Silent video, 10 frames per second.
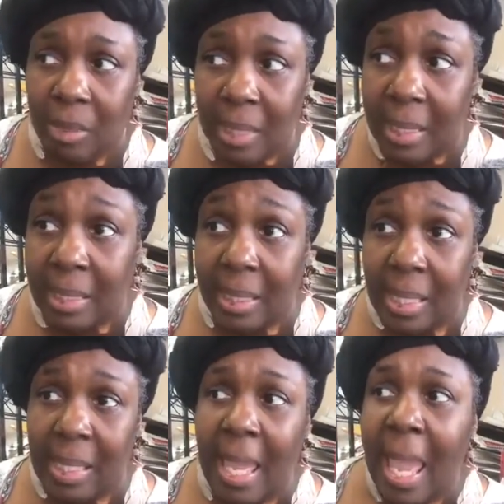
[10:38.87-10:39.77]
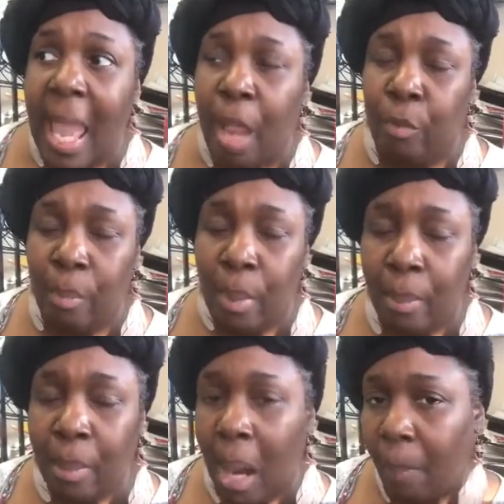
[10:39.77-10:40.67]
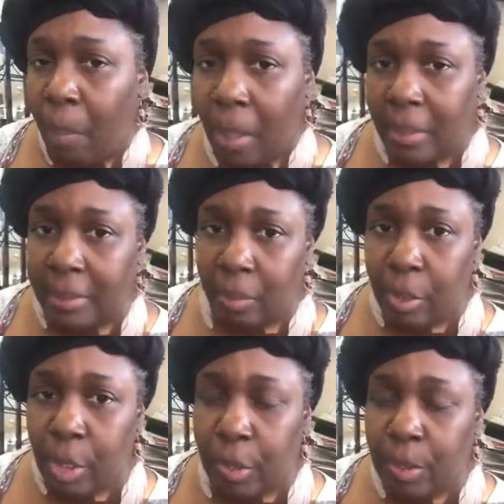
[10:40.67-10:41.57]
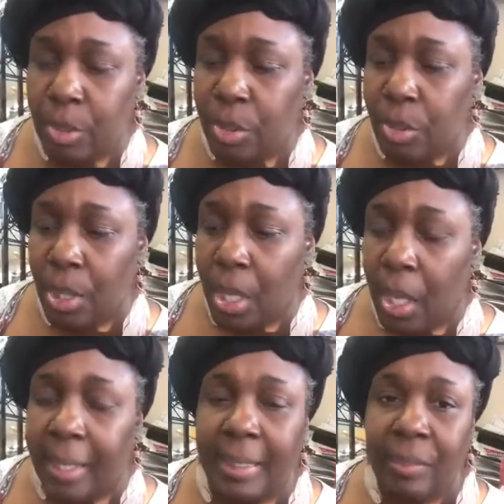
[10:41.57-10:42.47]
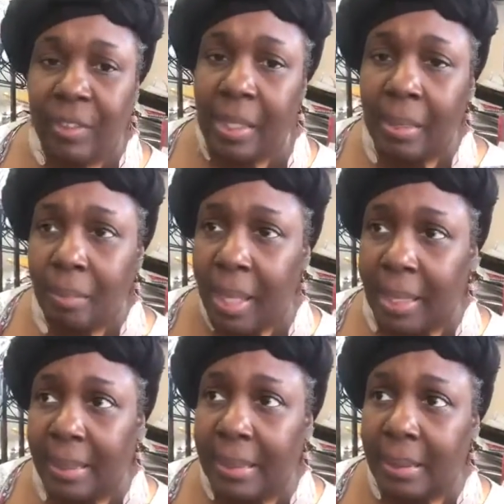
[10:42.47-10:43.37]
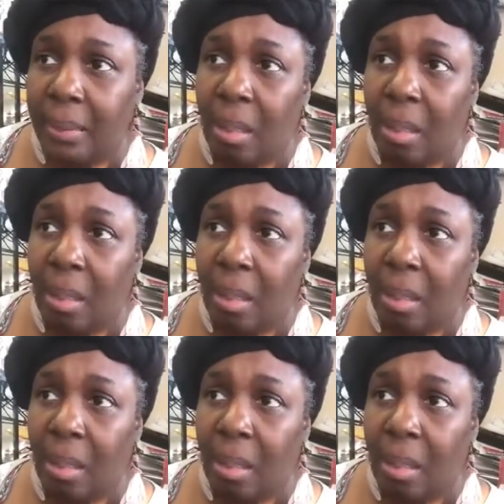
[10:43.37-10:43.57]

And remember, our products that we use is vegan based.